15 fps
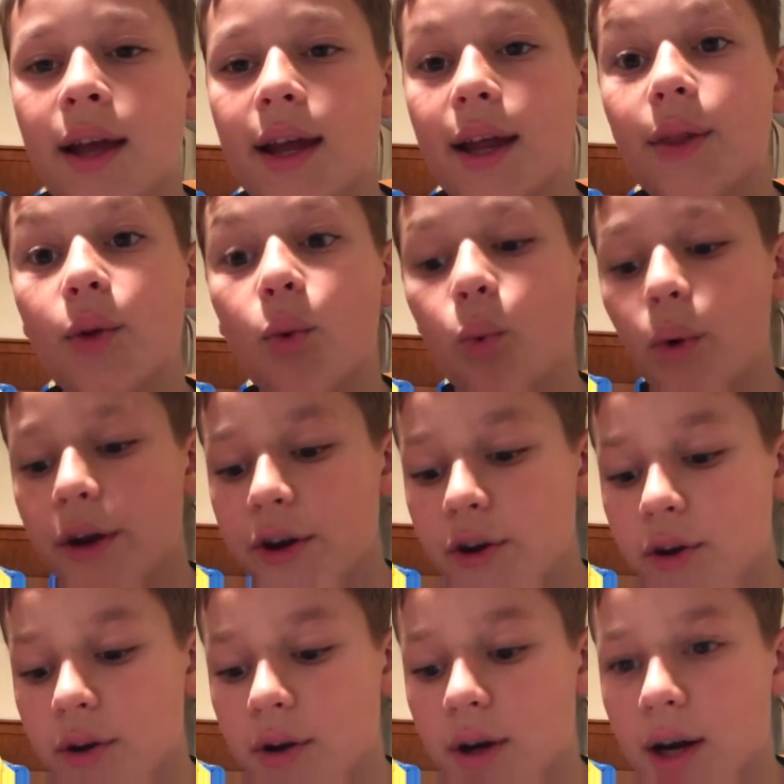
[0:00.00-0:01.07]
In the
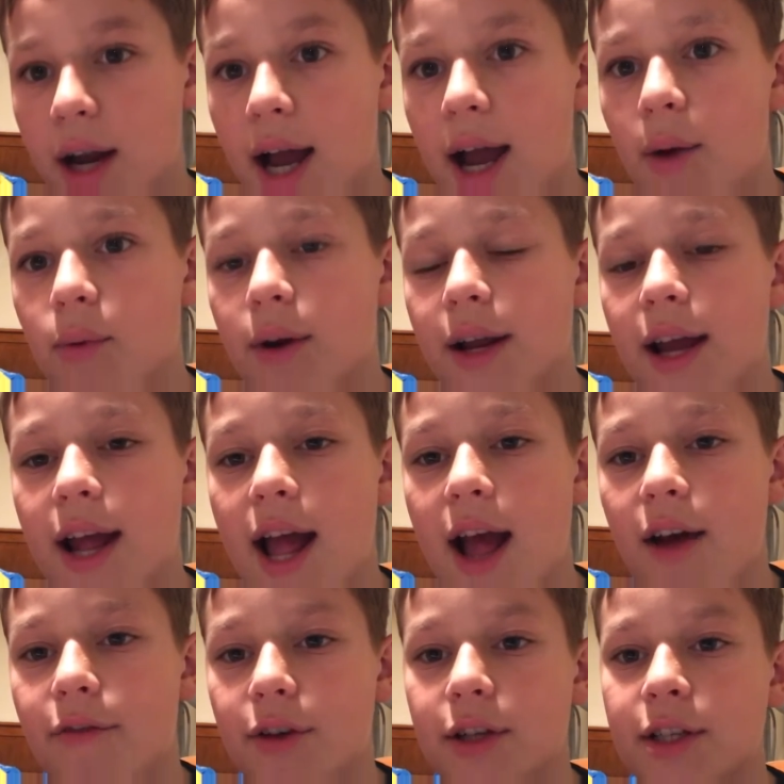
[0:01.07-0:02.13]
winner, I would
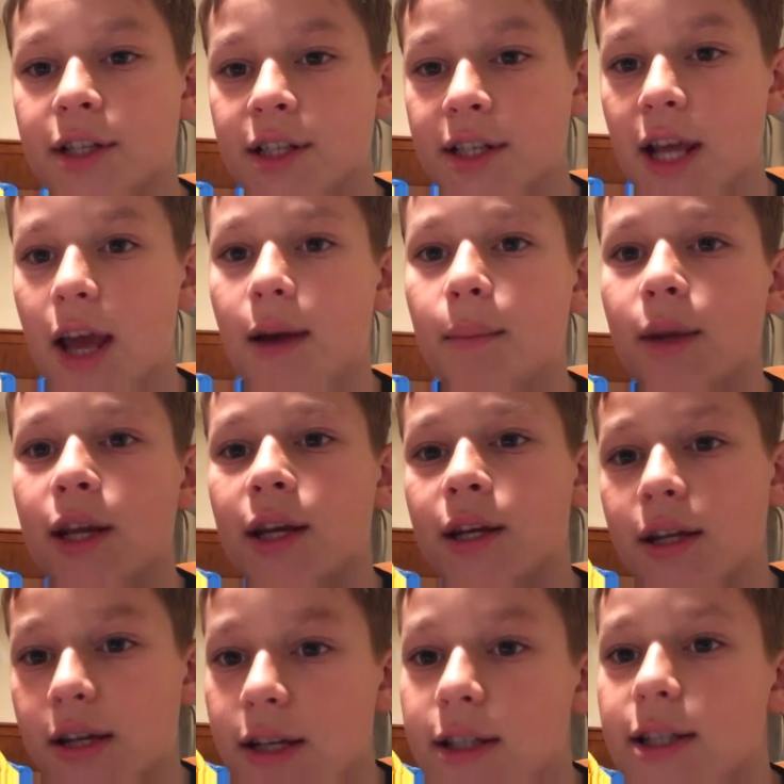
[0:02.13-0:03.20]
have Sami
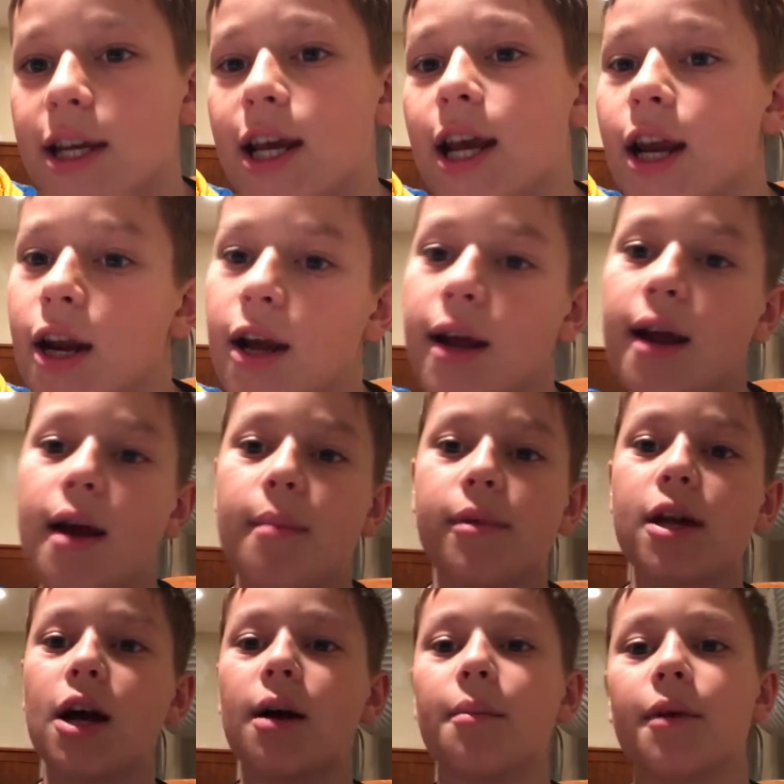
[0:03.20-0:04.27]
Zayn
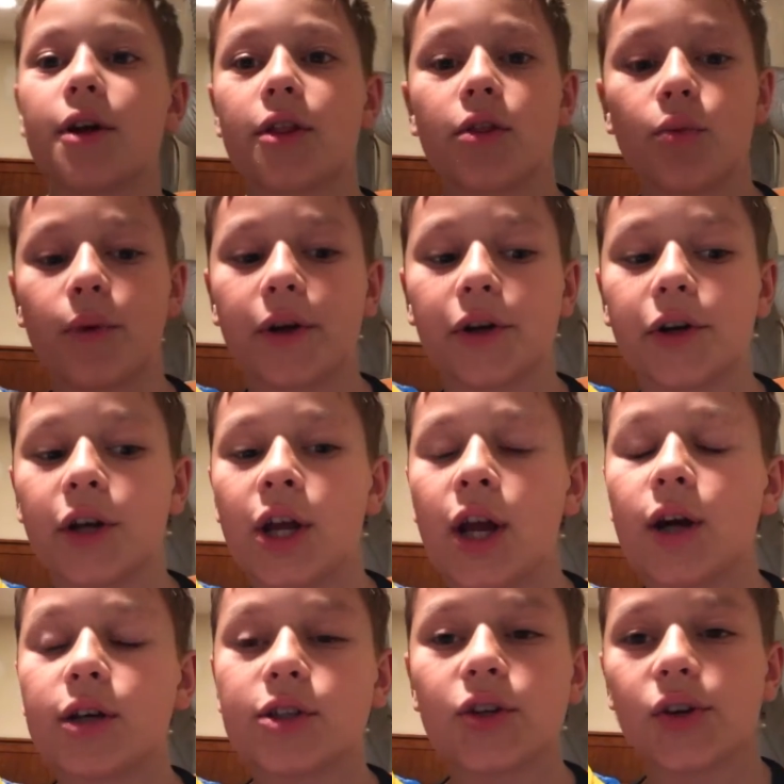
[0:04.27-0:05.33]
become the winner,
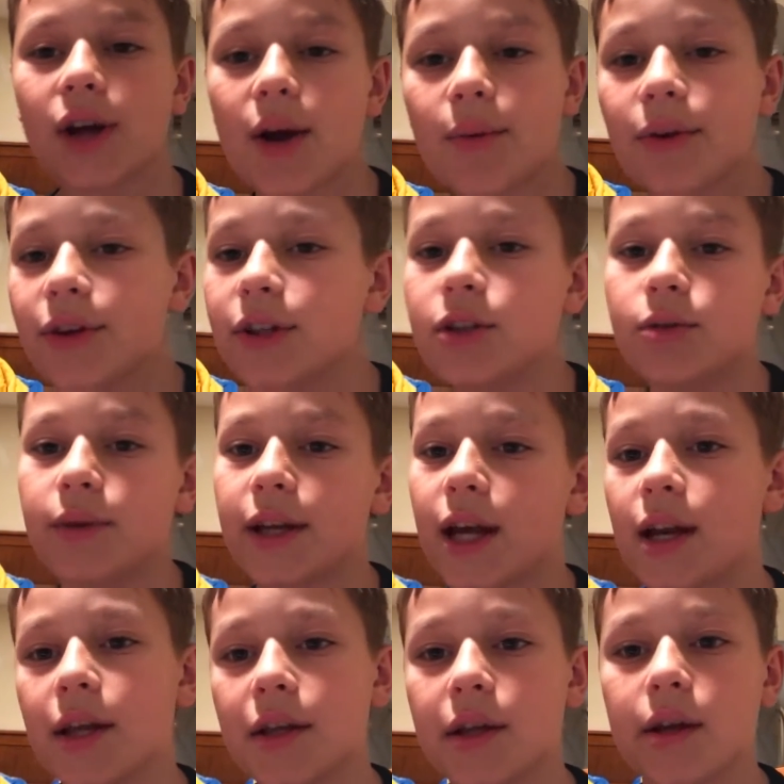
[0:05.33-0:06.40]
because they're not really doing
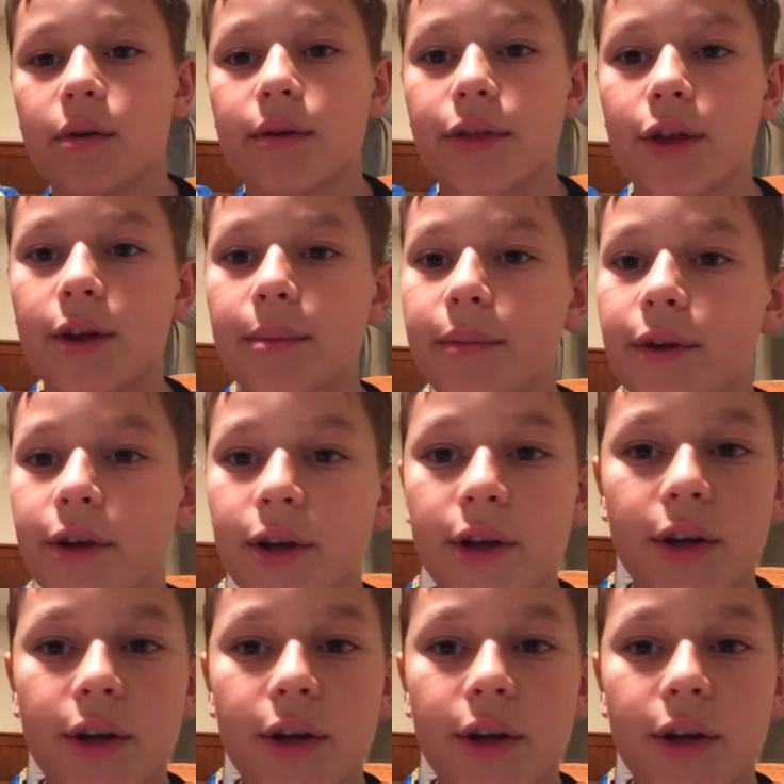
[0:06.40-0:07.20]
anything with him,